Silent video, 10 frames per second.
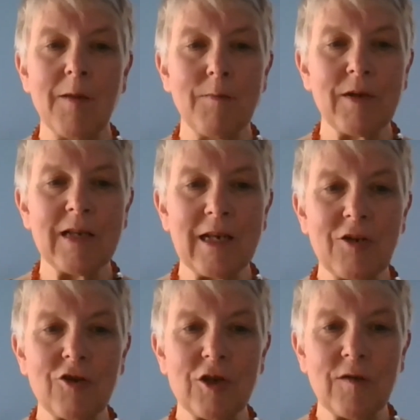but in
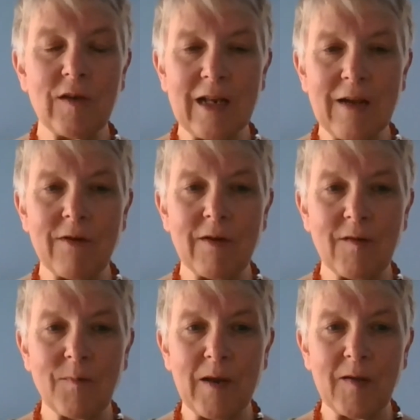introducing an
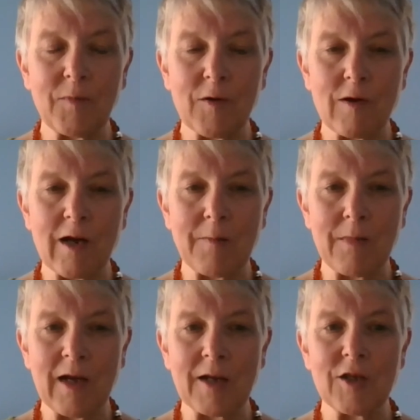evidence-based program
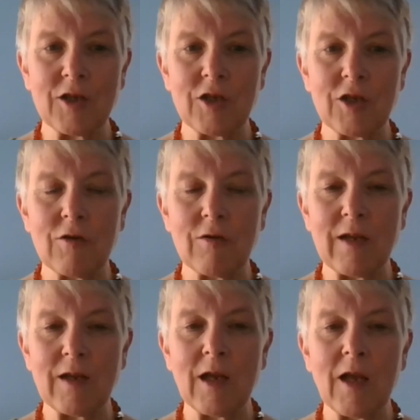and doing